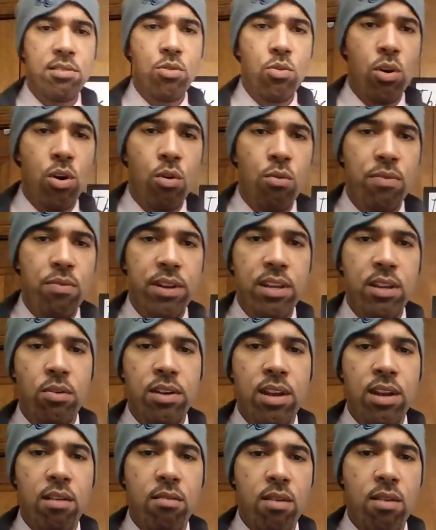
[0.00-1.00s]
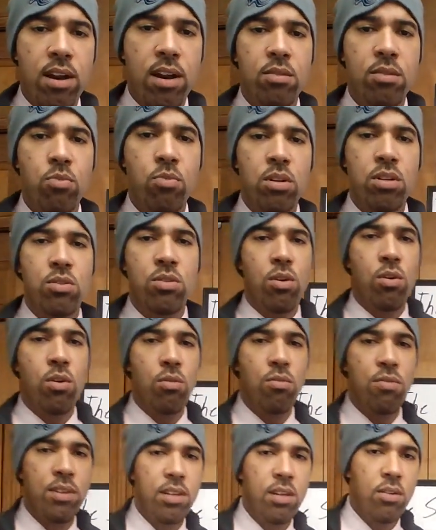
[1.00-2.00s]
do a whole video on that, Ronnie. We're going to do a whole
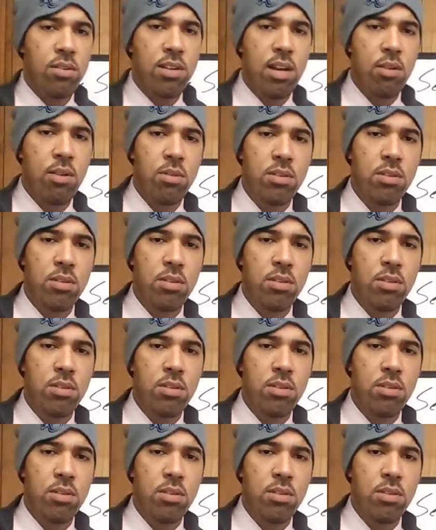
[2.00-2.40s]
a, video on that one.